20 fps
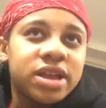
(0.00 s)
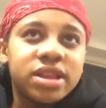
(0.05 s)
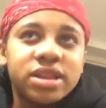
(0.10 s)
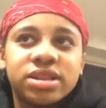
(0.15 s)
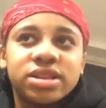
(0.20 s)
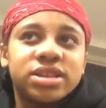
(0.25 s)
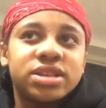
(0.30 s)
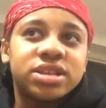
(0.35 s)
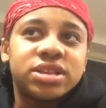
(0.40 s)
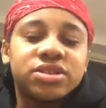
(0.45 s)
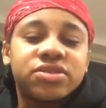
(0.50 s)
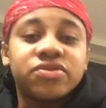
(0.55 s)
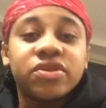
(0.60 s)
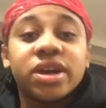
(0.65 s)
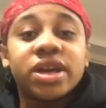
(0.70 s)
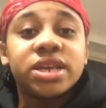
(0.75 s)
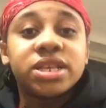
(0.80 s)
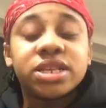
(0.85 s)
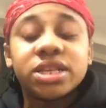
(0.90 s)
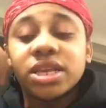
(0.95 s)
Like, this is
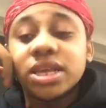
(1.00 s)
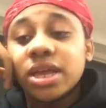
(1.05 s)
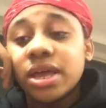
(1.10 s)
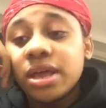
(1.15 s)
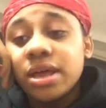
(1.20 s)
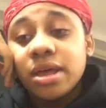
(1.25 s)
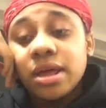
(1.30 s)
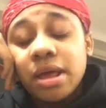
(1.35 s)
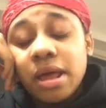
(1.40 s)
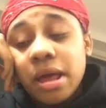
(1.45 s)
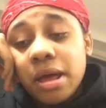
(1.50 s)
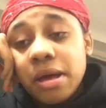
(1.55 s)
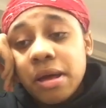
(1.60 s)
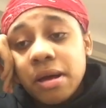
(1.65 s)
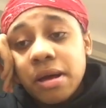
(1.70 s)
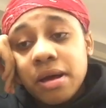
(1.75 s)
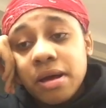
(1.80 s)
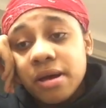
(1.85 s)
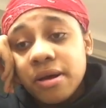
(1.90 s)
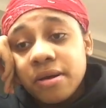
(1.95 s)
crazy.
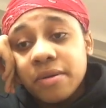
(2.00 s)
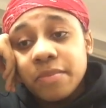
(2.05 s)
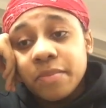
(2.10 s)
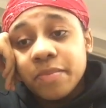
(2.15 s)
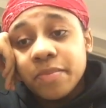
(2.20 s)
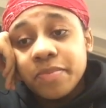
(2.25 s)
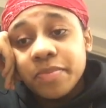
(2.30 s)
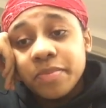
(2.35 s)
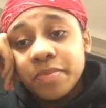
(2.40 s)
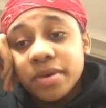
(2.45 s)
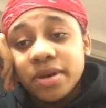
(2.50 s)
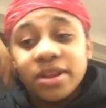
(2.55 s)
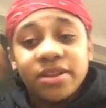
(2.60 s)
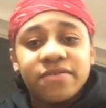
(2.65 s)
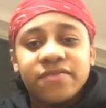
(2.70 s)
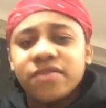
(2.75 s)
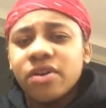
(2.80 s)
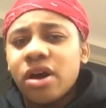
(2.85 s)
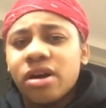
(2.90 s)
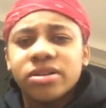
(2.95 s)
But
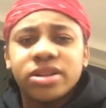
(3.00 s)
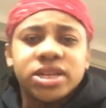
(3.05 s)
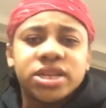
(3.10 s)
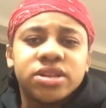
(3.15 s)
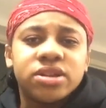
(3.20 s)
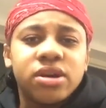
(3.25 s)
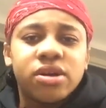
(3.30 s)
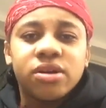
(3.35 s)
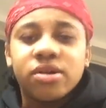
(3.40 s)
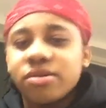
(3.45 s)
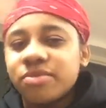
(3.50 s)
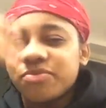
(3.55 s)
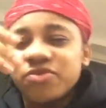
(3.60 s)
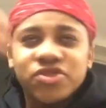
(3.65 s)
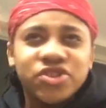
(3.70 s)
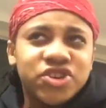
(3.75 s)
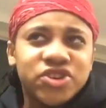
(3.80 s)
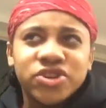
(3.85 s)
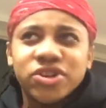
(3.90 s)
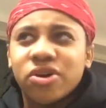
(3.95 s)
if y'all didn't know, I'm
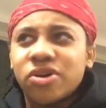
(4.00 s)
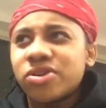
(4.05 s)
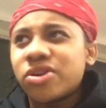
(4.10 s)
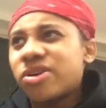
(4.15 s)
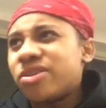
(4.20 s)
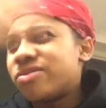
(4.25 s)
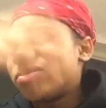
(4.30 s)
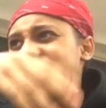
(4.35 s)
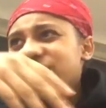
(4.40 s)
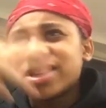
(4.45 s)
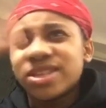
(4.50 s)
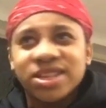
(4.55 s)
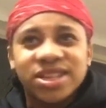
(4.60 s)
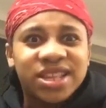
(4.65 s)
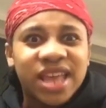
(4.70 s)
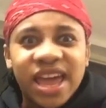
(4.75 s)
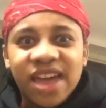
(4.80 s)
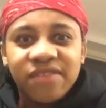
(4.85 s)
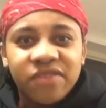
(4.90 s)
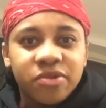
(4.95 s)
pretty sure y'all know, because it's
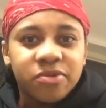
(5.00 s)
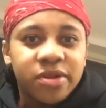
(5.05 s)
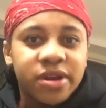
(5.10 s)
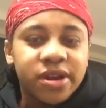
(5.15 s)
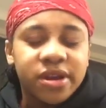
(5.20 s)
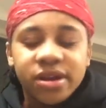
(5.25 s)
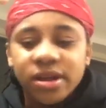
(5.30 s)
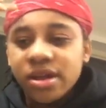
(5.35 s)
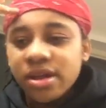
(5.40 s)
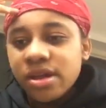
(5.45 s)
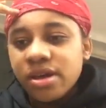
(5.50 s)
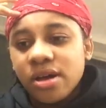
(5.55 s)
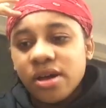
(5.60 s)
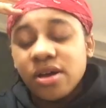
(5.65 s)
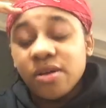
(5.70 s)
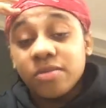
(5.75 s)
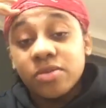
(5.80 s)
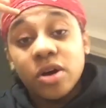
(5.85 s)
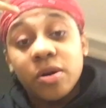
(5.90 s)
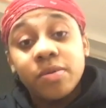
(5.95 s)
everywhere.
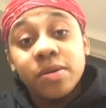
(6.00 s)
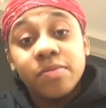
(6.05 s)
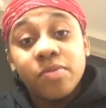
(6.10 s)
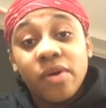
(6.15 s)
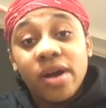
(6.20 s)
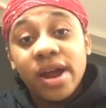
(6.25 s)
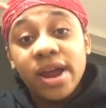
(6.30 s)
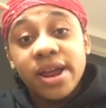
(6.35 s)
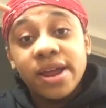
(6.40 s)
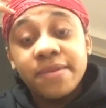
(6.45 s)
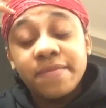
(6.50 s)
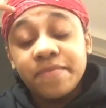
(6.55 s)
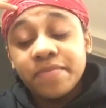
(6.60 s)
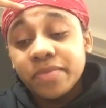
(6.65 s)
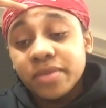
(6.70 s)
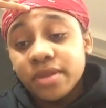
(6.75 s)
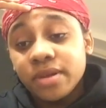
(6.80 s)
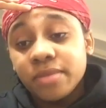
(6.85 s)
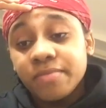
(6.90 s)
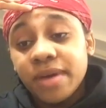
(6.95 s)
Kobe Bryant
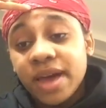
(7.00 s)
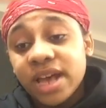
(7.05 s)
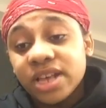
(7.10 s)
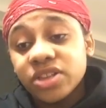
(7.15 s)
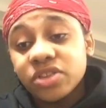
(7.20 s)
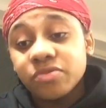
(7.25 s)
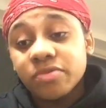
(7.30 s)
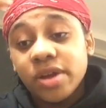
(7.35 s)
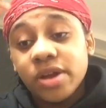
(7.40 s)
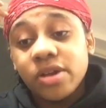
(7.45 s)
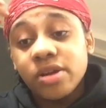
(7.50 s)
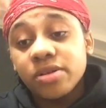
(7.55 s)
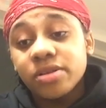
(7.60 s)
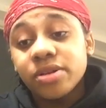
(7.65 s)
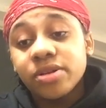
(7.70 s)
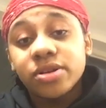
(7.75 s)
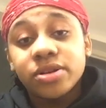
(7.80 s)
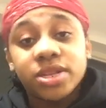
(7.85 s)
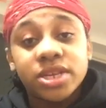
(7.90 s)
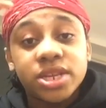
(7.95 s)
passed away
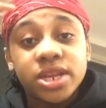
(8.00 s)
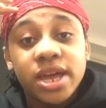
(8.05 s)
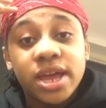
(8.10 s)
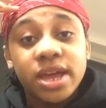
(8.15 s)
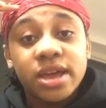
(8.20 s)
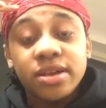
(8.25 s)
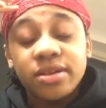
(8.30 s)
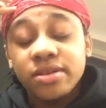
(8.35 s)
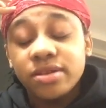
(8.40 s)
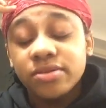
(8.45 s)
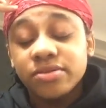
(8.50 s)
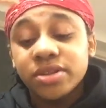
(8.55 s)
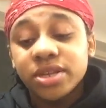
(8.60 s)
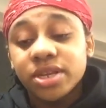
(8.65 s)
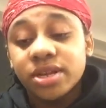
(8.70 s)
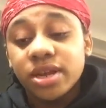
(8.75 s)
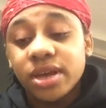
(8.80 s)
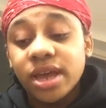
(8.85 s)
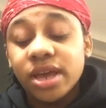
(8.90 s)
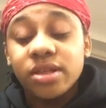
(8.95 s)
earlier today. He was
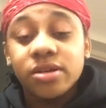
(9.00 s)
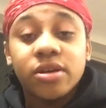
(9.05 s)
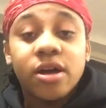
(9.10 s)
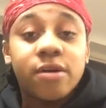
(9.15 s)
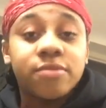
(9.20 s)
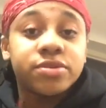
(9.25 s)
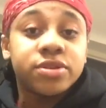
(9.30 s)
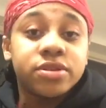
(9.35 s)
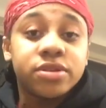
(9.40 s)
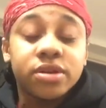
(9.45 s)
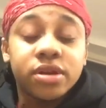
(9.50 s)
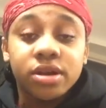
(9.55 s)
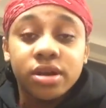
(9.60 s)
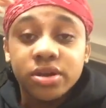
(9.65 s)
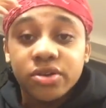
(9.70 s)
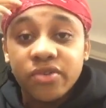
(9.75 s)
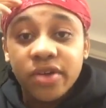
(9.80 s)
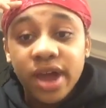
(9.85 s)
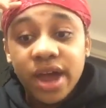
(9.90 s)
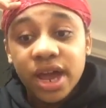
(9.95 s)
in a helicopter
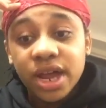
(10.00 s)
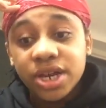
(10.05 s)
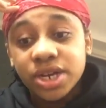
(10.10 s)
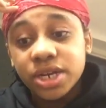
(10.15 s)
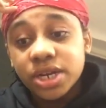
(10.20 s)
crash.